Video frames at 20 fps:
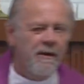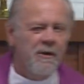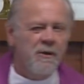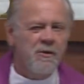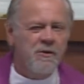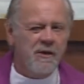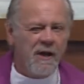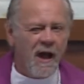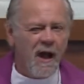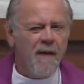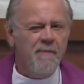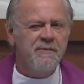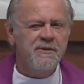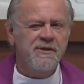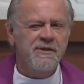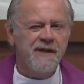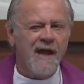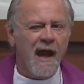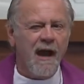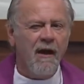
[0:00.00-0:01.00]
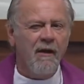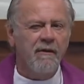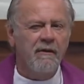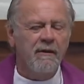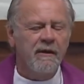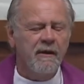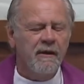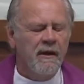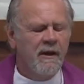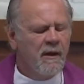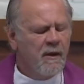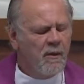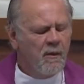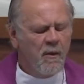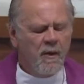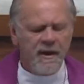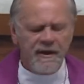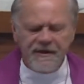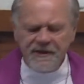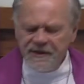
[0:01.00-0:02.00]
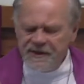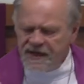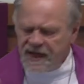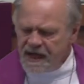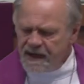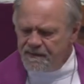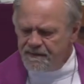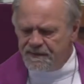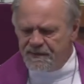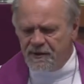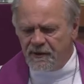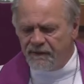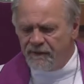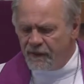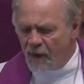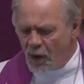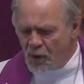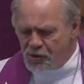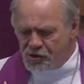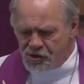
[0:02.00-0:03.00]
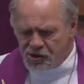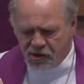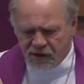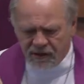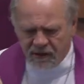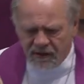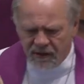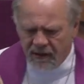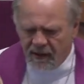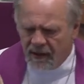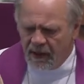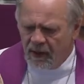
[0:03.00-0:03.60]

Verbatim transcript: who comes now with deep devotion,